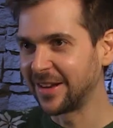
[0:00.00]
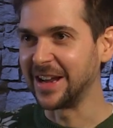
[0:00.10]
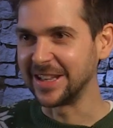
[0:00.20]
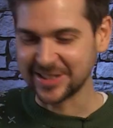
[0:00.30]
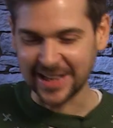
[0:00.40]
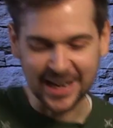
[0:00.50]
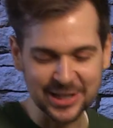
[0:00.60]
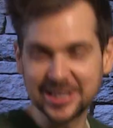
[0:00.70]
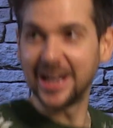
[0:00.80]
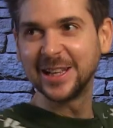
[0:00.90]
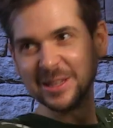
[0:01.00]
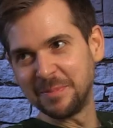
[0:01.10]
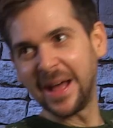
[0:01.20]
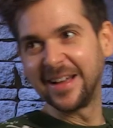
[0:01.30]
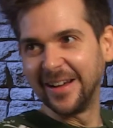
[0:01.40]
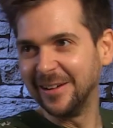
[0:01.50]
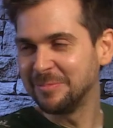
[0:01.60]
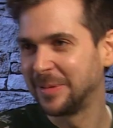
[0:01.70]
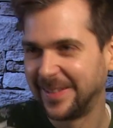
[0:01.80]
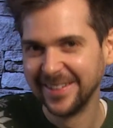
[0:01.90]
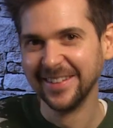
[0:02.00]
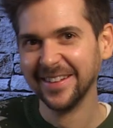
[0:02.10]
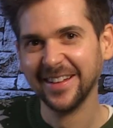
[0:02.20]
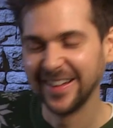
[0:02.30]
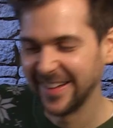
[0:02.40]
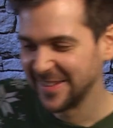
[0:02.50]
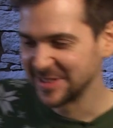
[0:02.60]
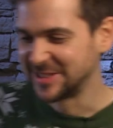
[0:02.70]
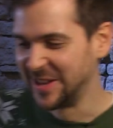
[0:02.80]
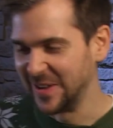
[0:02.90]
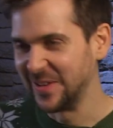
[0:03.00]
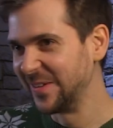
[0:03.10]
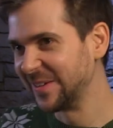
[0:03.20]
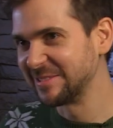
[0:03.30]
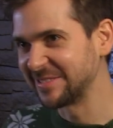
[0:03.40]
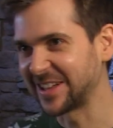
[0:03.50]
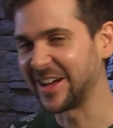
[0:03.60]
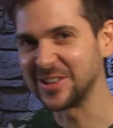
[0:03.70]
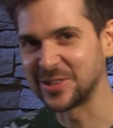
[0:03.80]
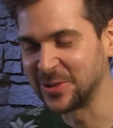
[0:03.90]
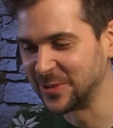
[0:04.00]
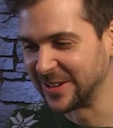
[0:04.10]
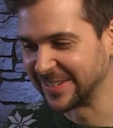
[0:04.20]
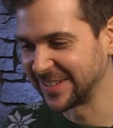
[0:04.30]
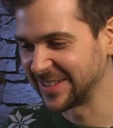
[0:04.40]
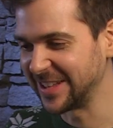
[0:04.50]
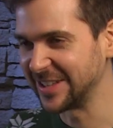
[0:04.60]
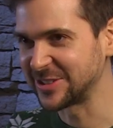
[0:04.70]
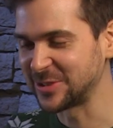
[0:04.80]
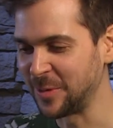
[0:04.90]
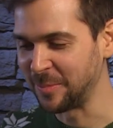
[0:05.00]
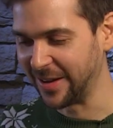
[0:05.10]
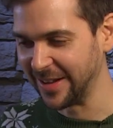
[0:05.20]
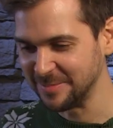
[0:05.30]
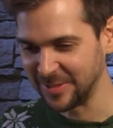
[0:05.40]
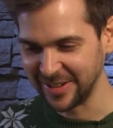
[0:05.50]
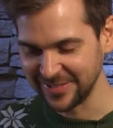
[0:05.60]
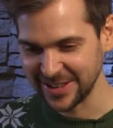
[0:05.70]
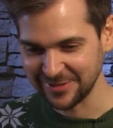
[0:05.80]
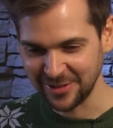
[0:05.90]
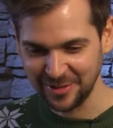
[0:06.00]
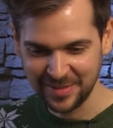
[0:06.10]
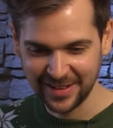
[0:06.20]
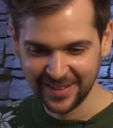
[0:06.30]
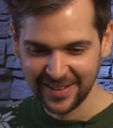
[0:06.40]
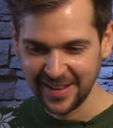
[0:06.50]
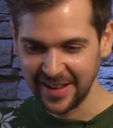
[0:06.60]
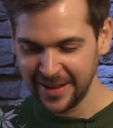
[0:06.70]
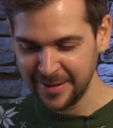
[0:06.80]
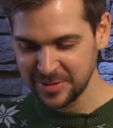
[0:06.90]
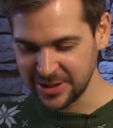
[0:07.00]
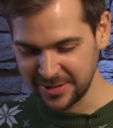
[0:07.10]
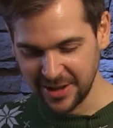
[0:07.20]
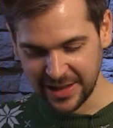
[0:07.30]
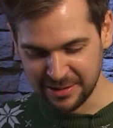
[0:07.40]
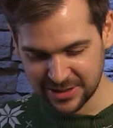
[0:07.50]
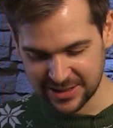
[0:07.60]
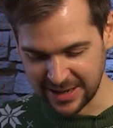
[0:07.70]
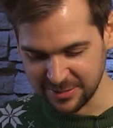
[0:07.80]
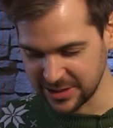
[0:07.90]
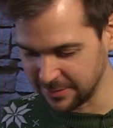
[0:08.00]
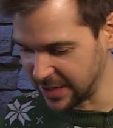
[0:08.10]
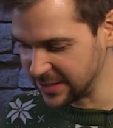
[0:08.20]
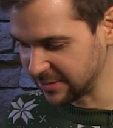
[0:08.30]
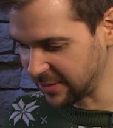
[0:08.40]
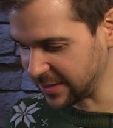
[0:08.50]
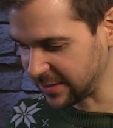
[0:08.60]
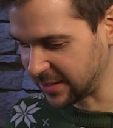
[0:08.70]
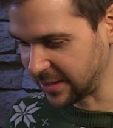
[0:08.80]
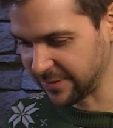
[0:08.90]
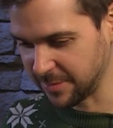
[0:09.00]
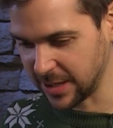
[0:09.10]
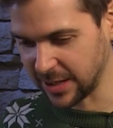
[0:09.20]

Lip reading: lightning sack and taken them back up to Castle Stormheim, wherever they're from. So no, that was an amazing round, I think, for me.